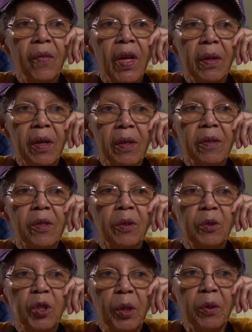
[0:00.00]
That is
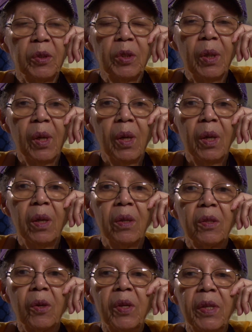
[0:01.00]
her church.
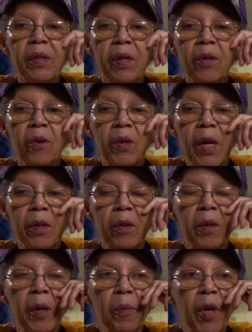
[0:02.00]
So he said, okay,
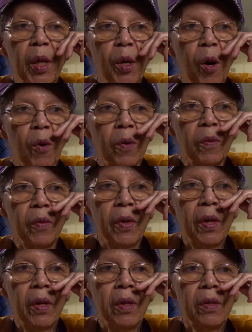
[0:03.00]
you let me call.
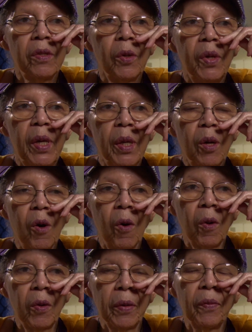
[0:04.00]
So he
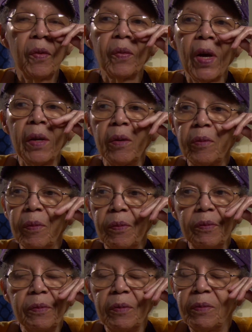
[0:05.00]
called and got it
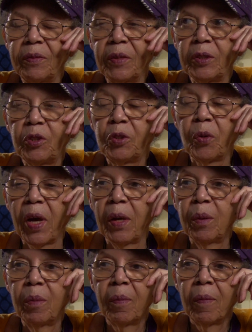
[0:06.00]
straight.